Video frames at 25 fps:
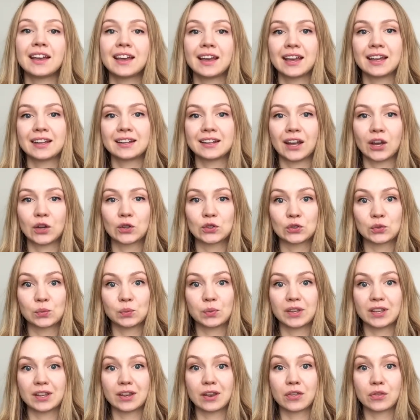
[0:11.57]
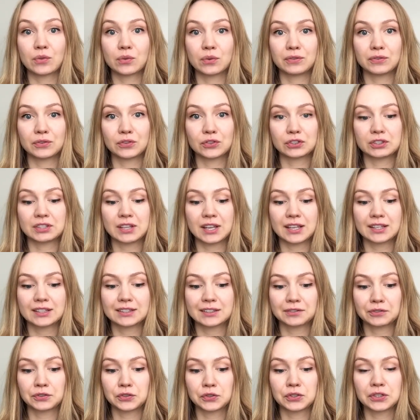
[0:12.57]
and now it's been 3 full days
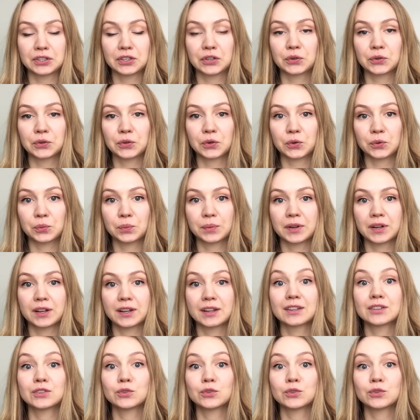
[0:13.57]
of using jojoba